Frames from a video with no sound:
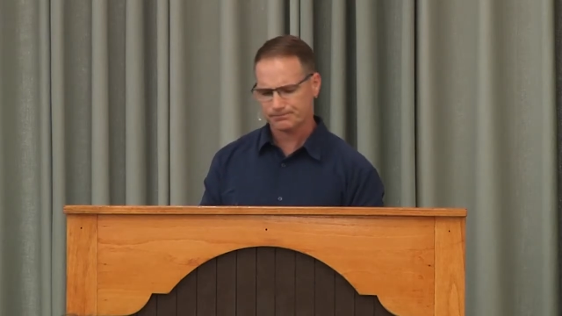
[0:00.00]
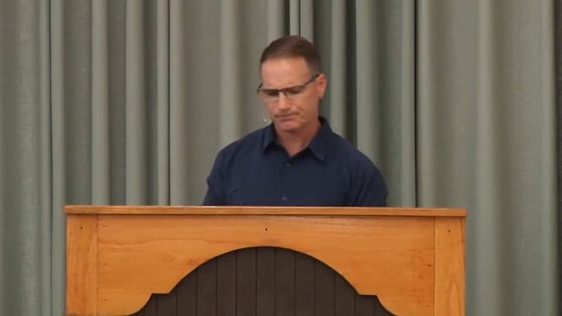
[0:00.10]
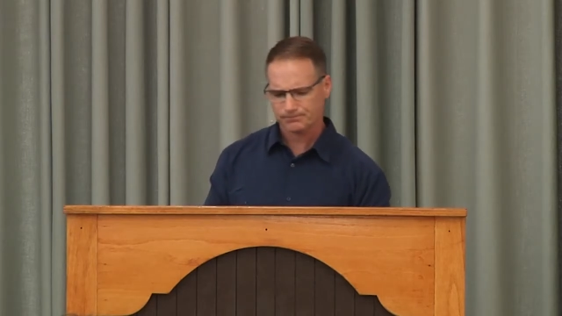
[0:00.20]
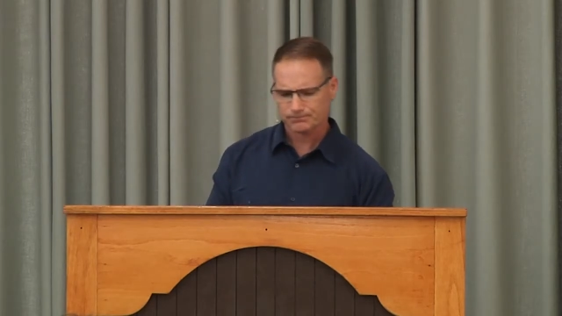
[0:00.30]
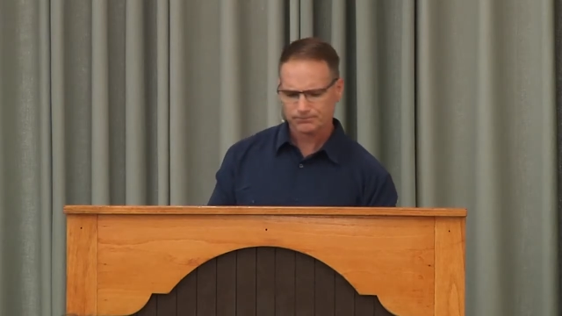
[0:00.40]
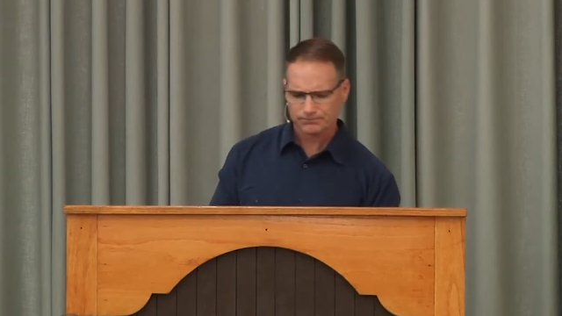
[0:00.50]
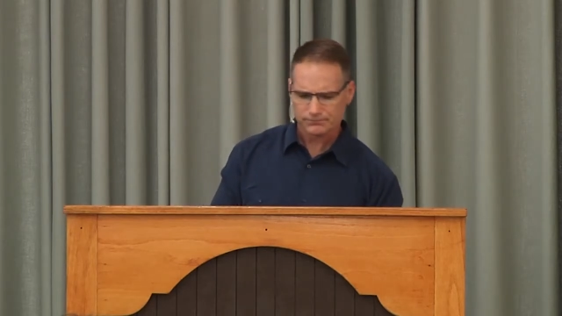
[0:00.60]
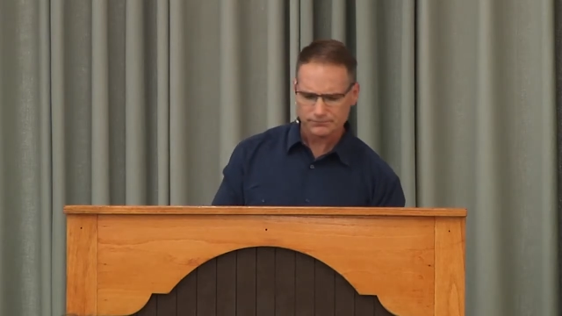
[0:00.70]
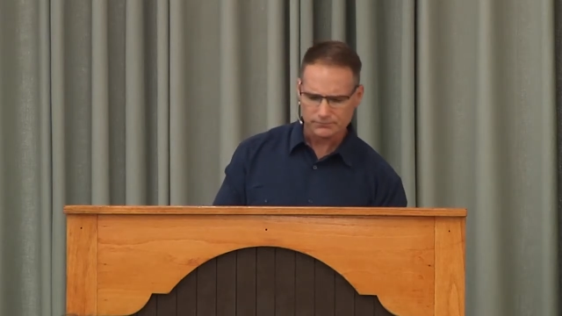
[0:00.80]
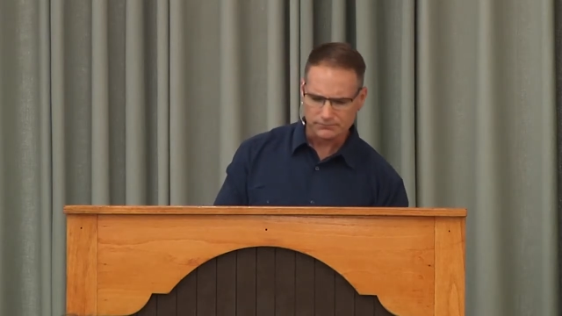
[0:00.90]

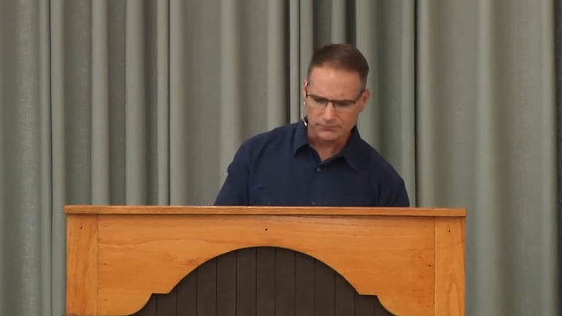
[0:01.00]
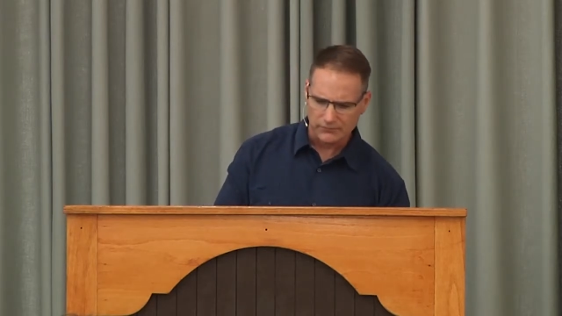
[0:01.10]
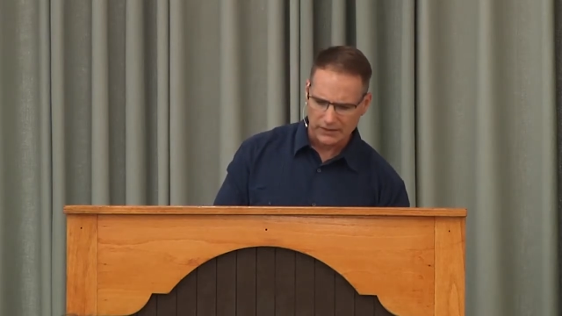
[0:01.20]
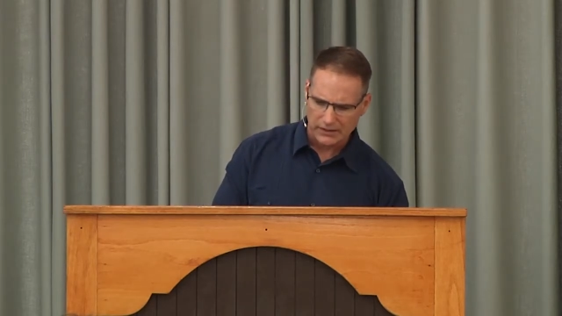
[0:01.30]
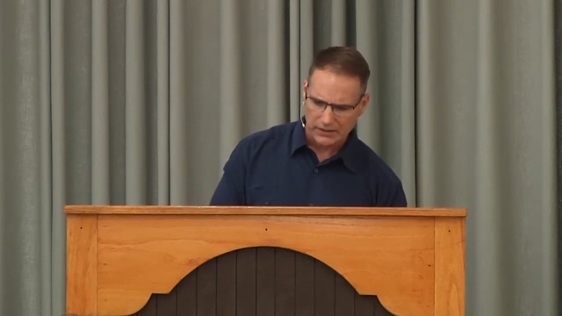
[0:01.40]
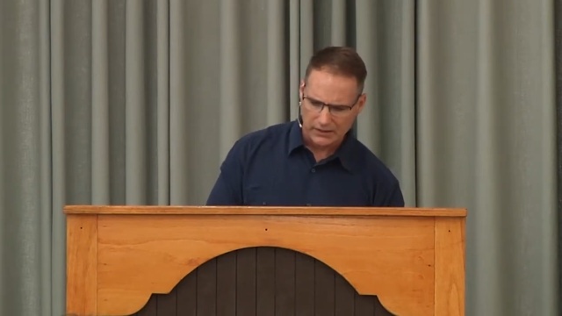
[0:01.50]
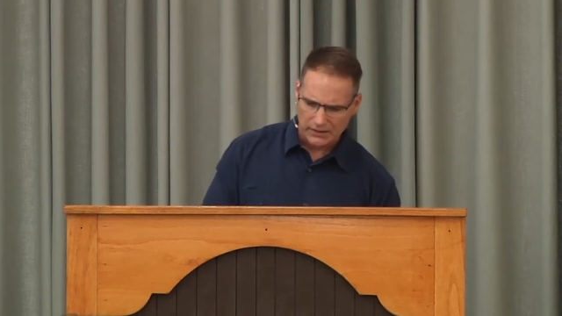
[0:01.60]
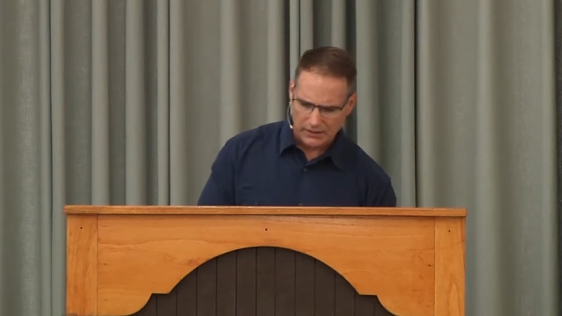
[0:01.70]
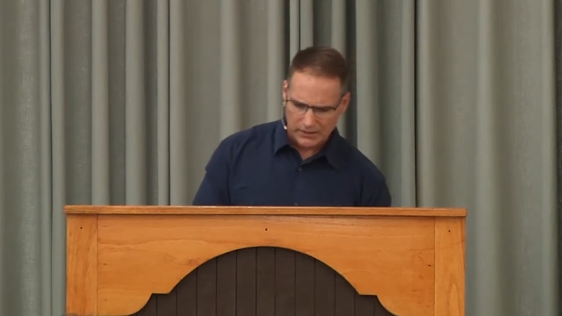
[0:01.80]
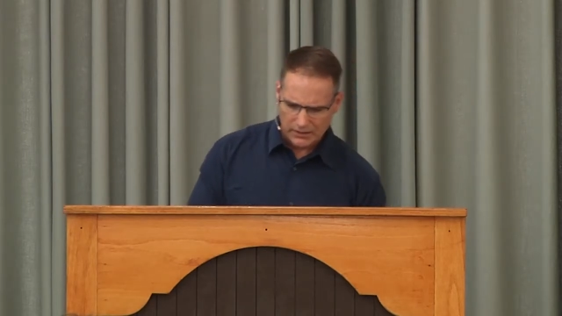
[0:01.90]

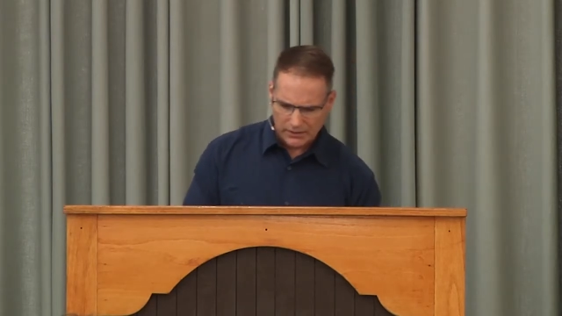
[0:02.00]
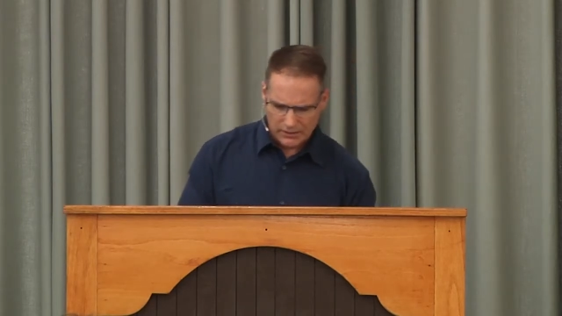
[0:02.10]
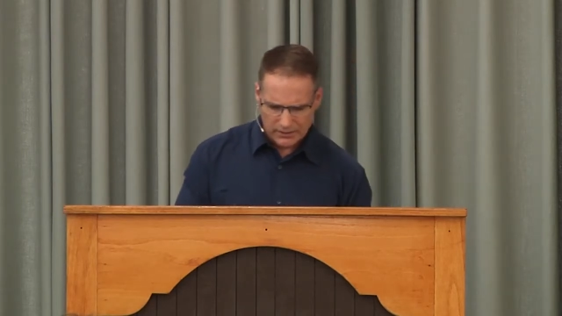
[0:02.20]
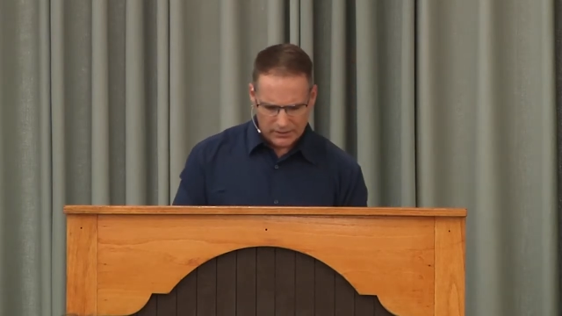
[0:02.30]
Nobody speaks.